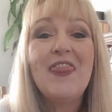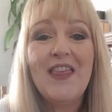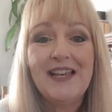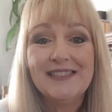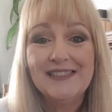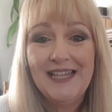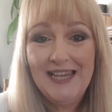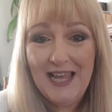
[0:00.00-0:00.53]

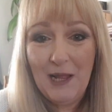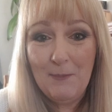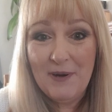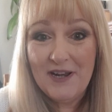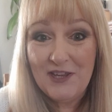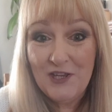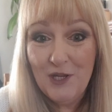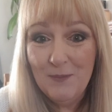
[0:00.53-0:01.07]
that's a little
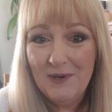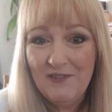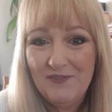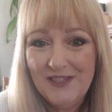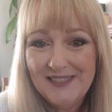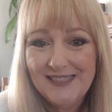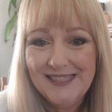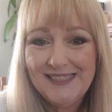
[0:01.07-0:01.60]
bit of humour
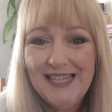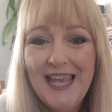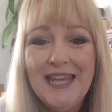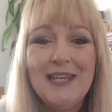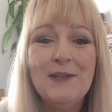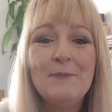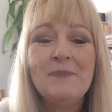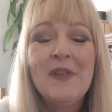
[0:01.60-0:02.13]
for
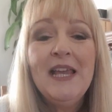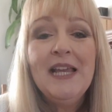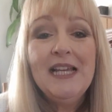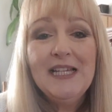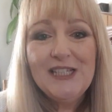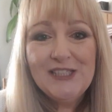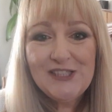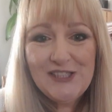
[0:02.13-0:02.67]
today.
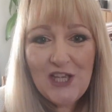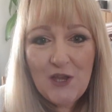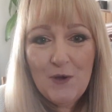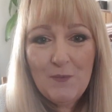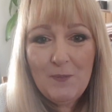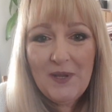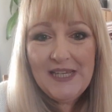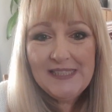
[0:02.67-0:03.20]

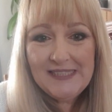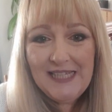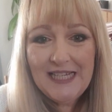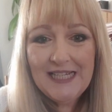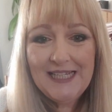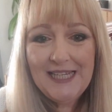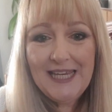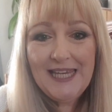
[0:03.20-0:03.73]
So
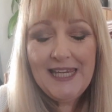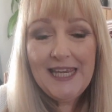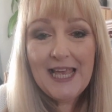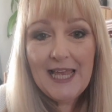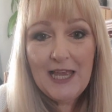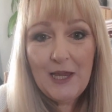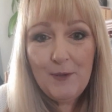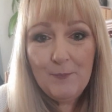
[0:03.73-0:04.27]
basically,
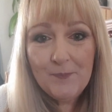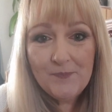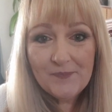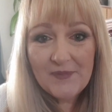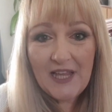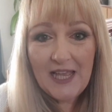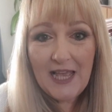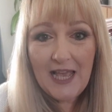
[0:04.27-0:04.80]
um,
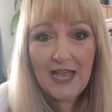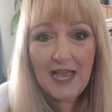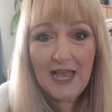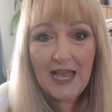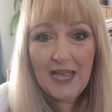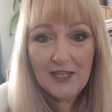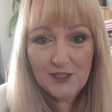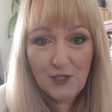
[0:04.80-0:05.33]

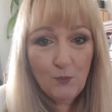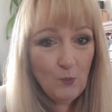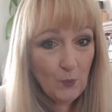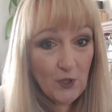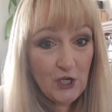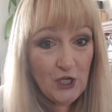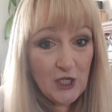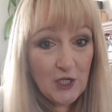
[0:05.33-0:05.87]
I don't
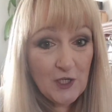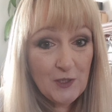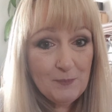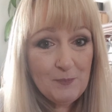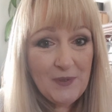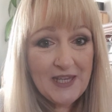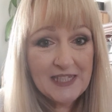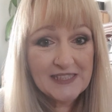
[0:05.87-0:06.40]
work
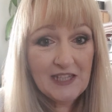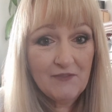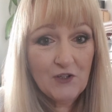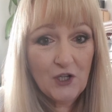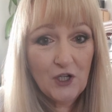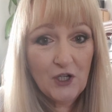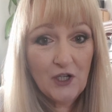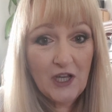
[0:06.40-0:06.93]
because I've
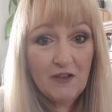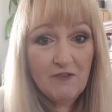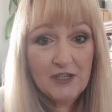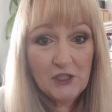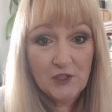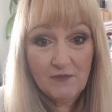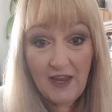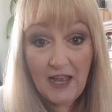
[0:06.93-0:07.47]
got a
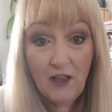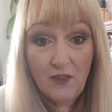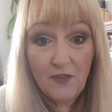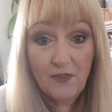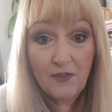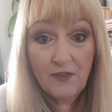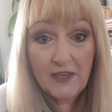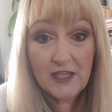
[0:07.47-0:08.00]
range of
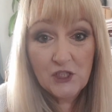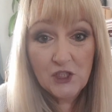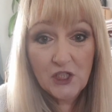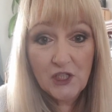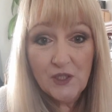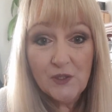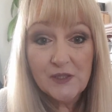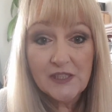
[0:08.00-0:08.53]
health
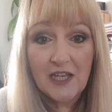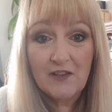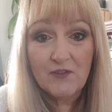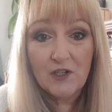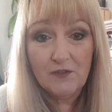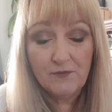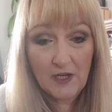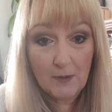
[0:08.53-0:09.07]
issues. I've
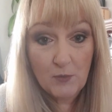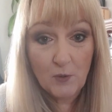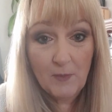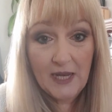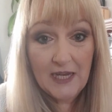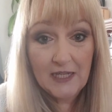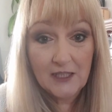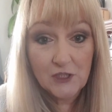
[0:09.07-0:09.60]
got
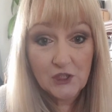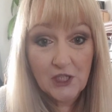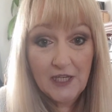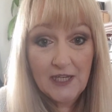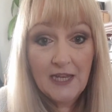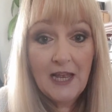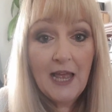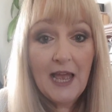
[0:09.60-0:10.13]

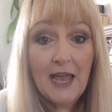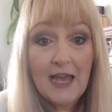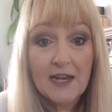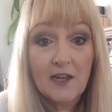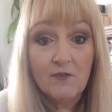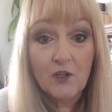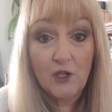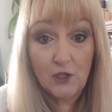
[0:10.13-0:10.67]
fibromyalgia and
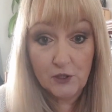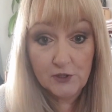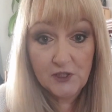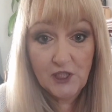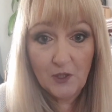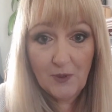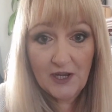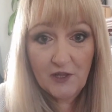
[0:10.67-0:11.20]
I've got
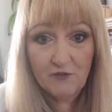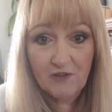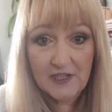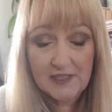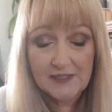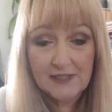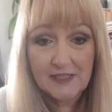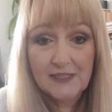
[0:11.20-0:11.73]

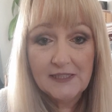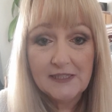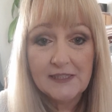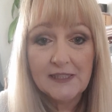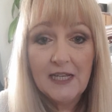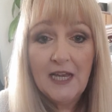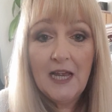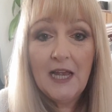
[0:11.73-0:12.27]
osteoarthritis.